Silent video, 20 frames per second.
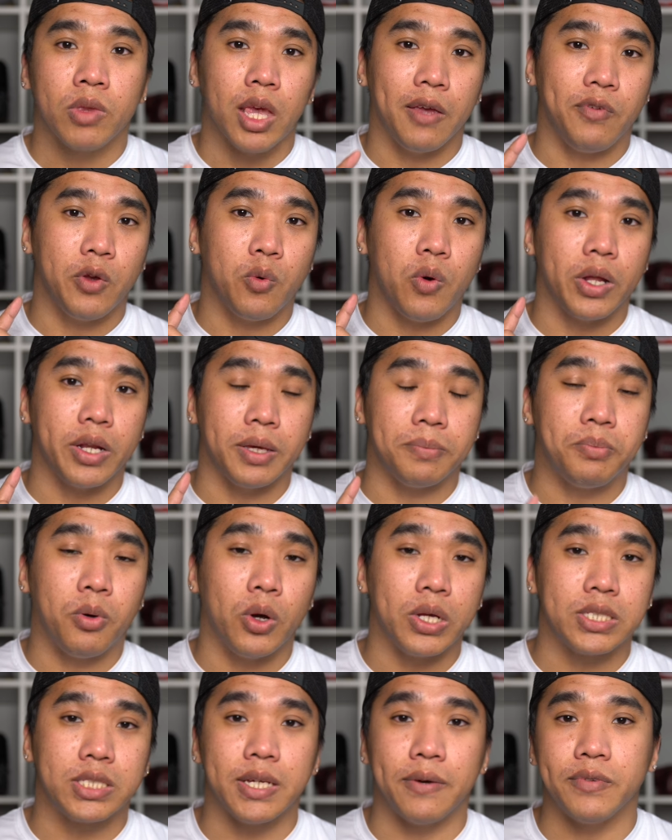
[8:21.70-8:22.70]
If you want a
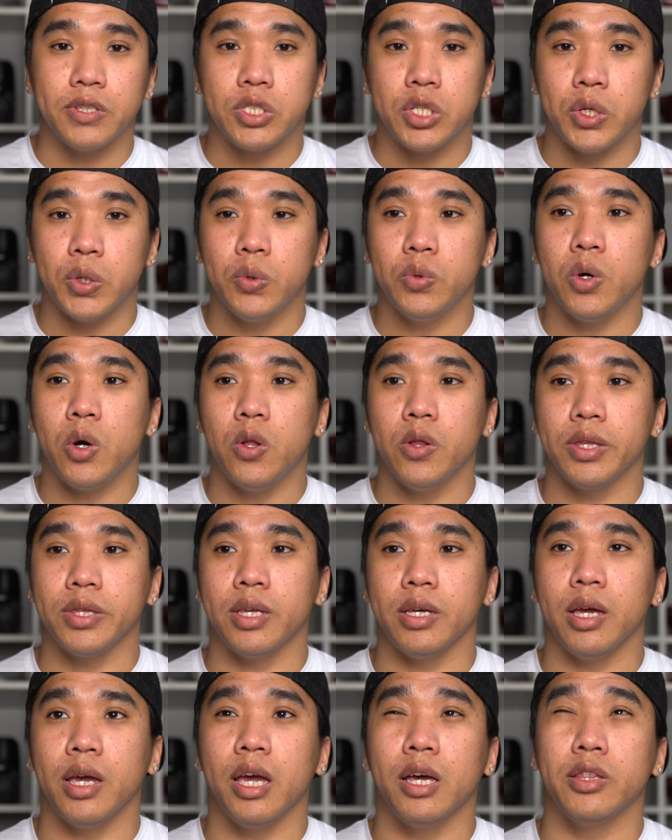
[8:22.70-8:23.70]
0.72, only
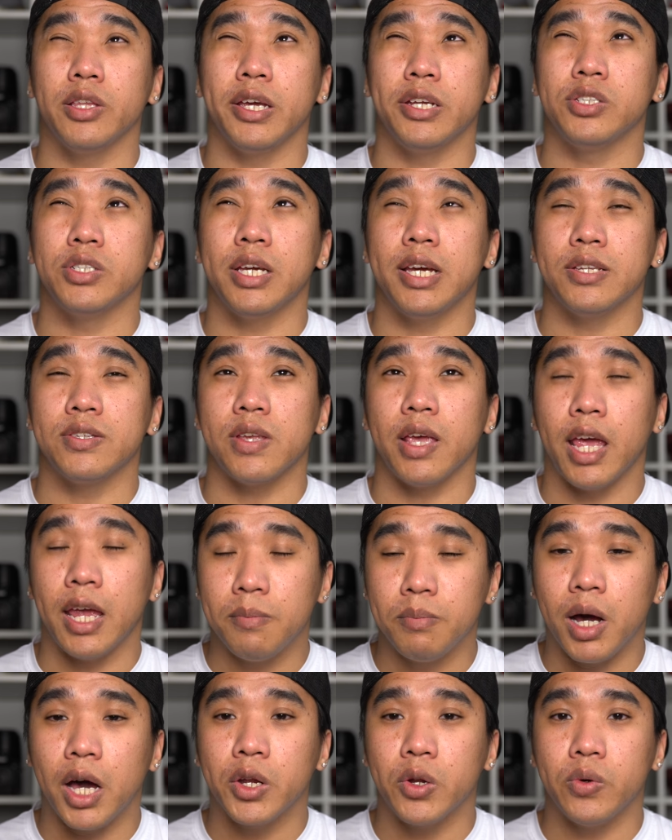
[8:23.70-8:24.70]
the LHSA
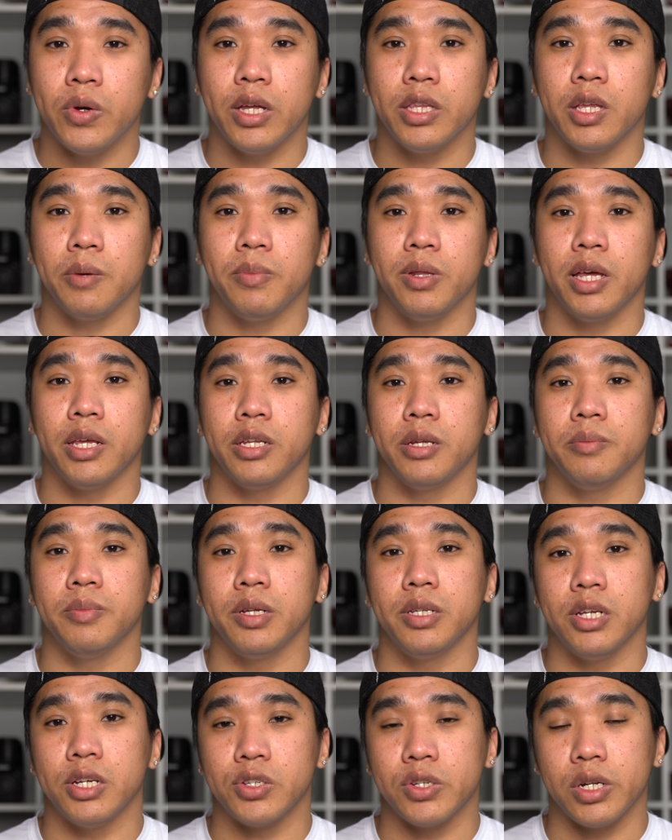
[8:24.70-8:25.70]
model and the Millennium
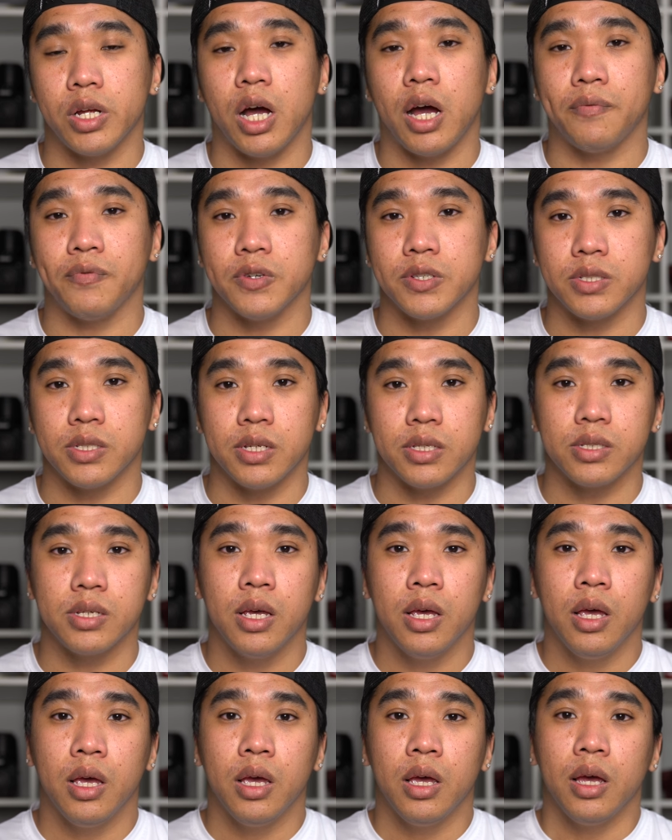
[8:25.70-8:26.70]
Edition offers this.
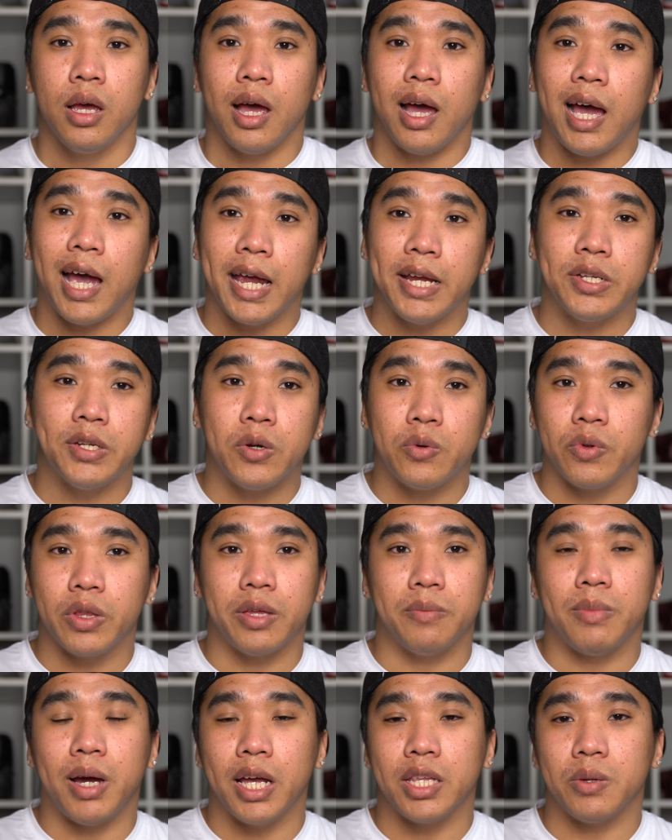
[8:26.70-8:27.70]
I don't
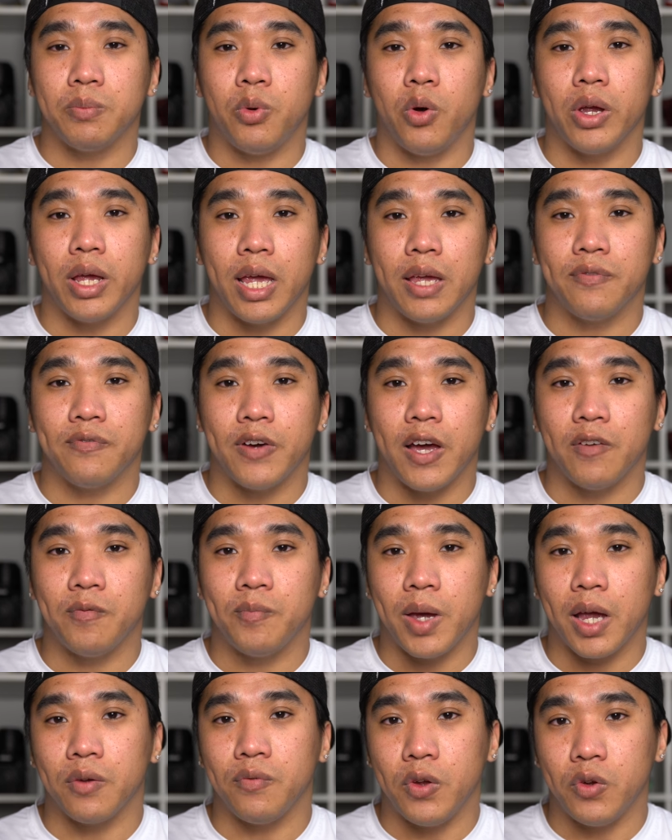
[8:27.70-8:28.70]
really mind the 0.85
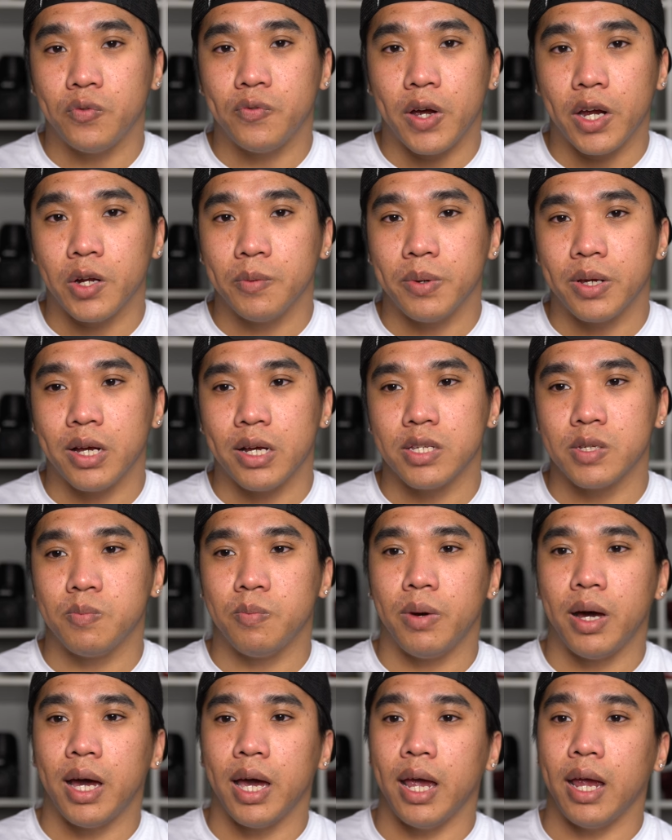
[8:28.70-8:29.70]
mag viewfinder because
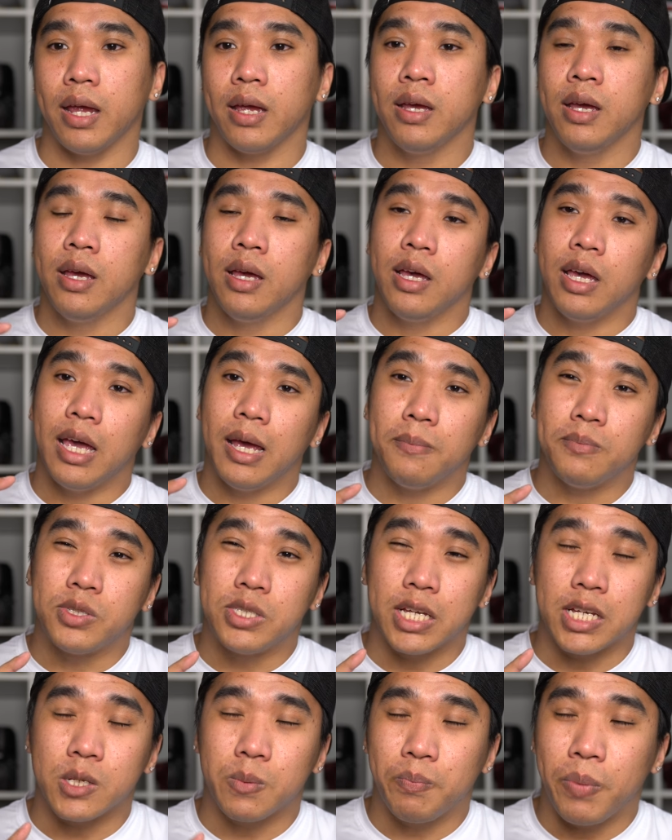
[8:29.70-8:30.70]
my
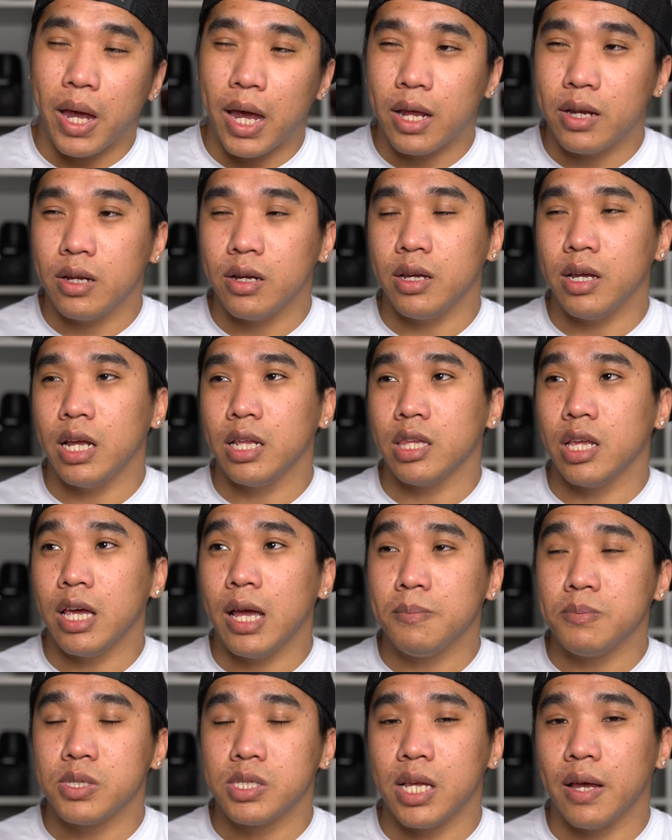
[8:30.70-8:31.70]
M6 Panda and the
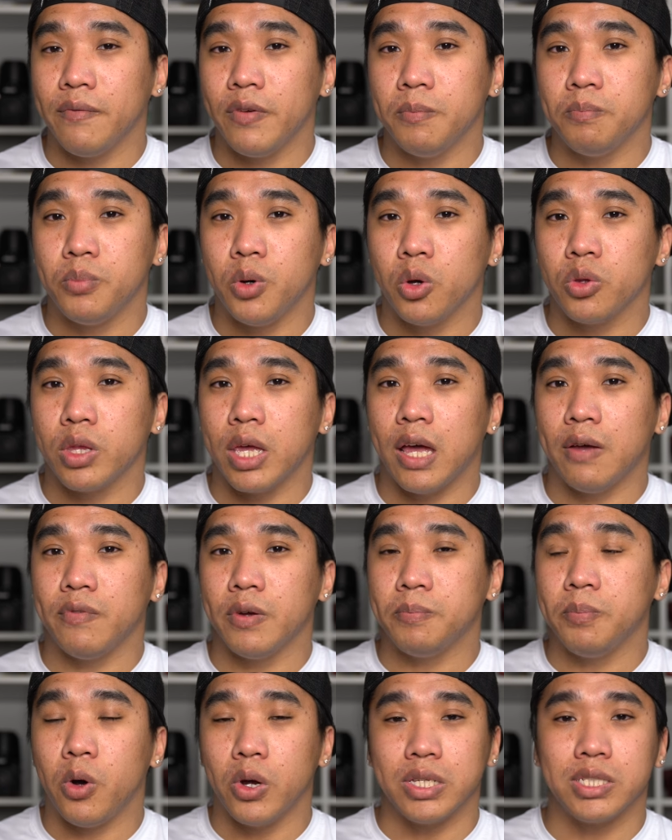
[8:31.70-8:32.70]
M7 both have a
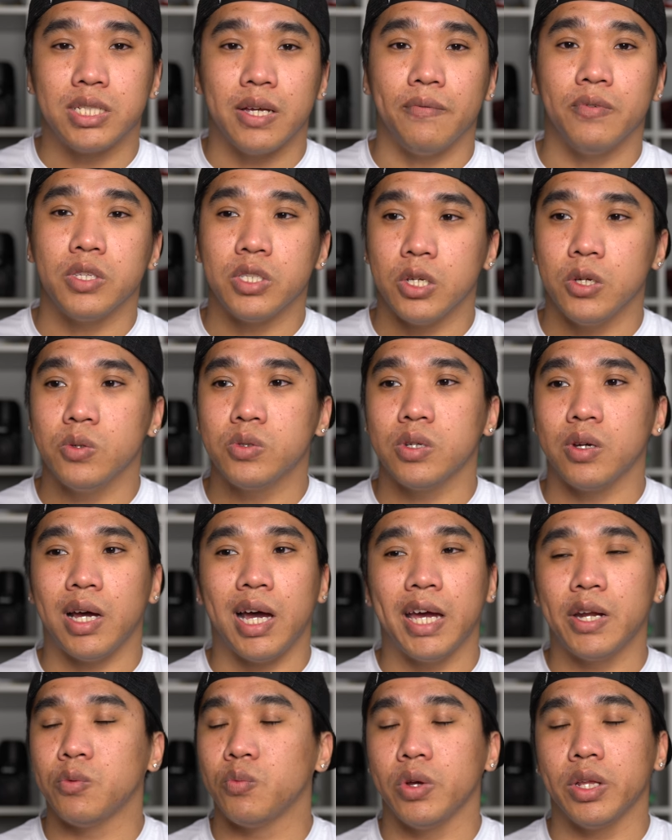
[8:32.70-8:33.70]
0.72, so
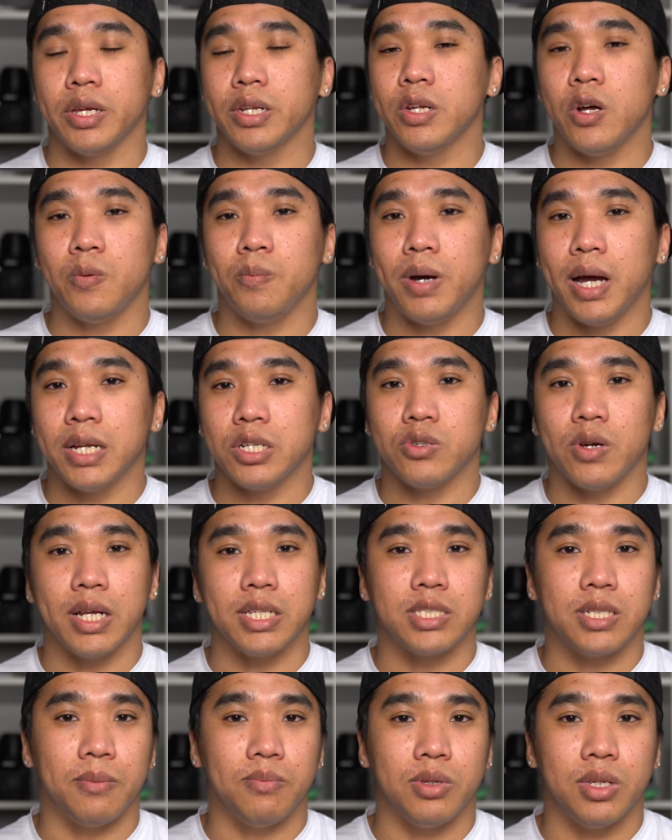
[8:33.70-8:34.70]
I really don't mind trying
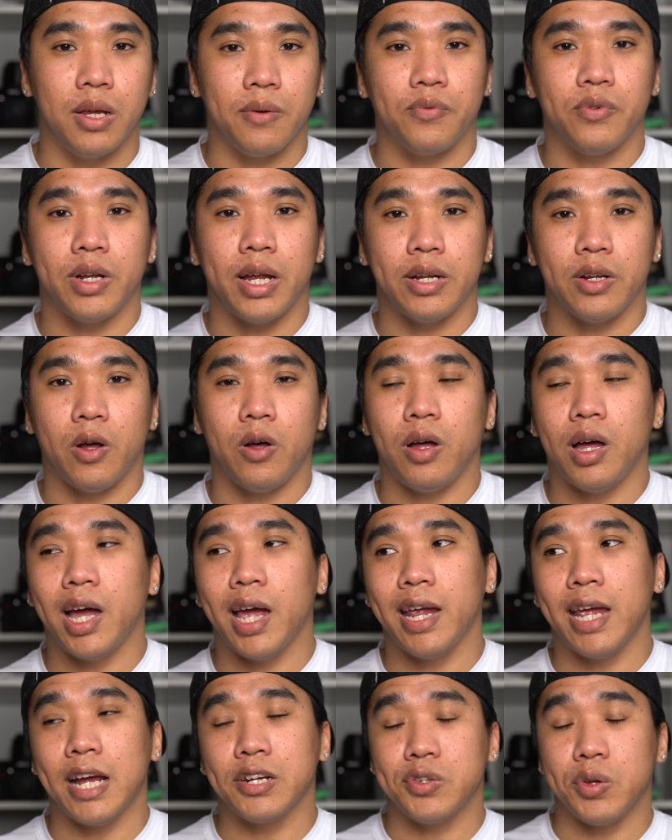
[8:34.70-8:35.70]
something different at all.
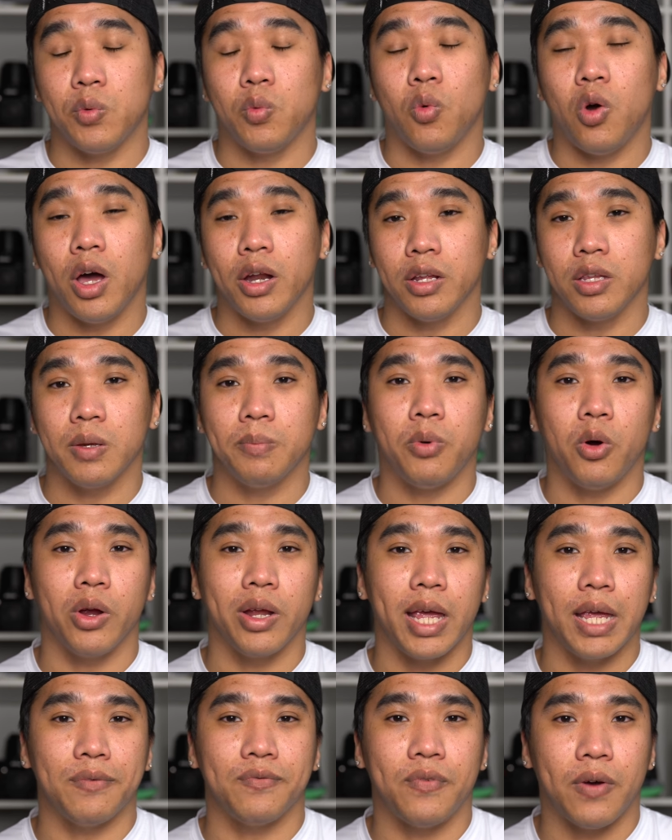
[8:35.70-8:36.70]
I actually wanted the
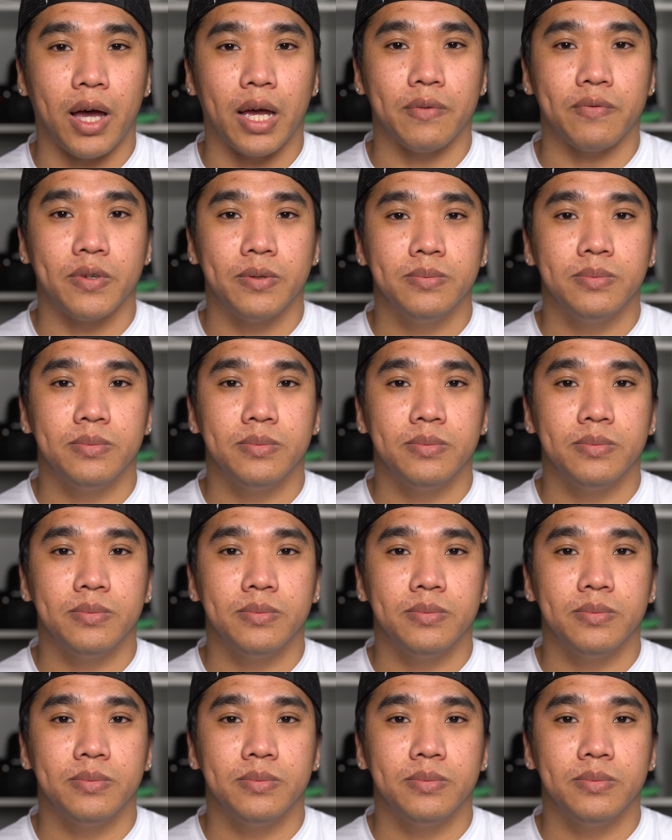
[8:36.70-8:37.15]
0.85.